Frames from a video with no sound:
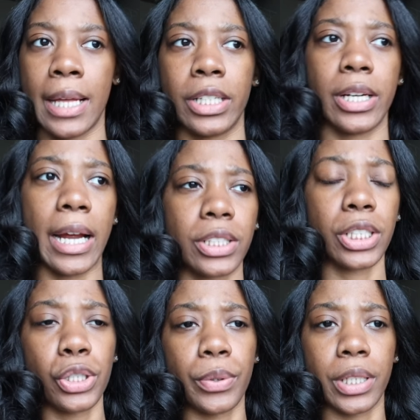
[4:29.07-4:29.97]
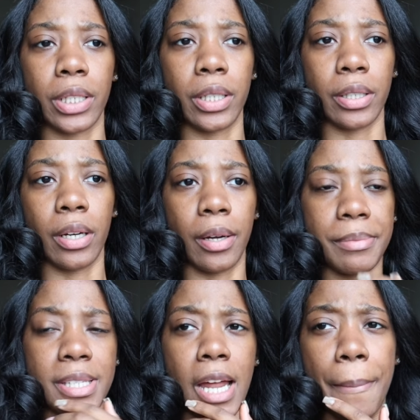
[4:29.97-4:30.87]
They're actually doing a
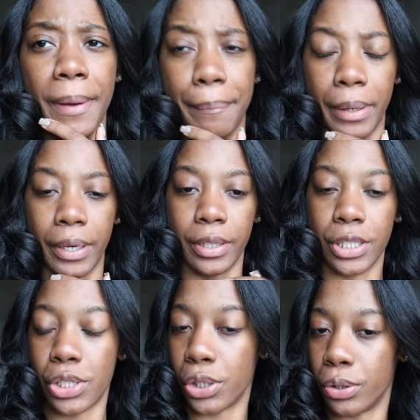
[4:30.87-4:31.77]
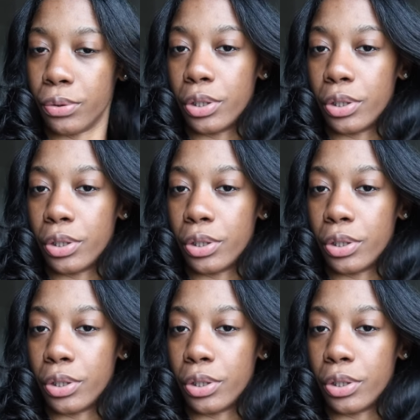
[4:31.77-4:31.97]
um, stop in Maryland too.